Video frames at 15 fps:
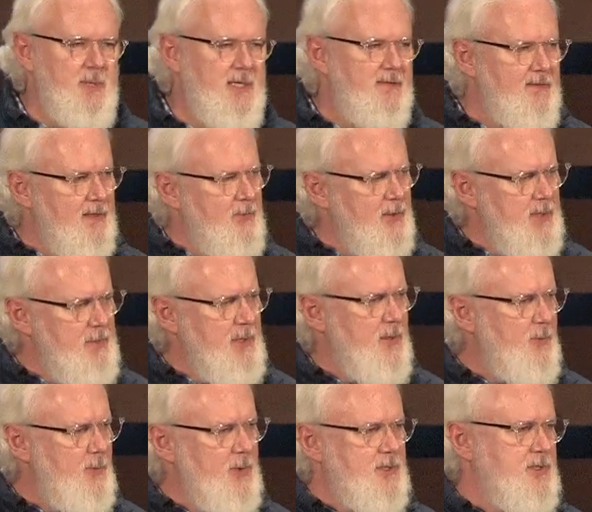He's like, we're going to be a
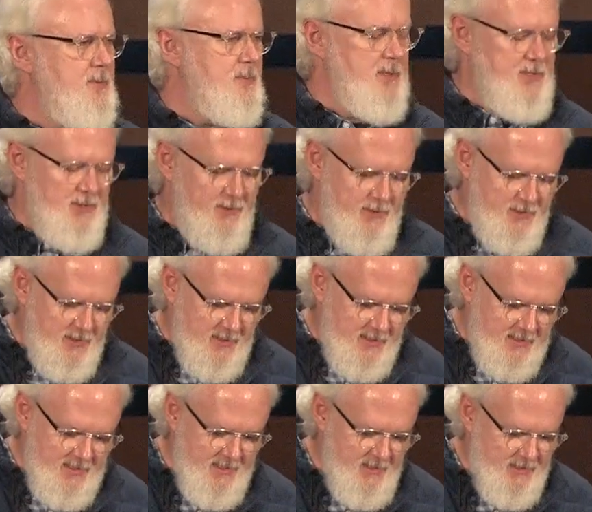worshiping church and a
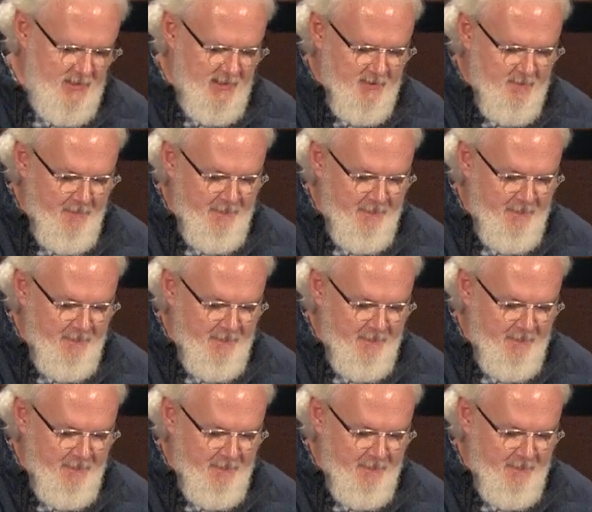teaching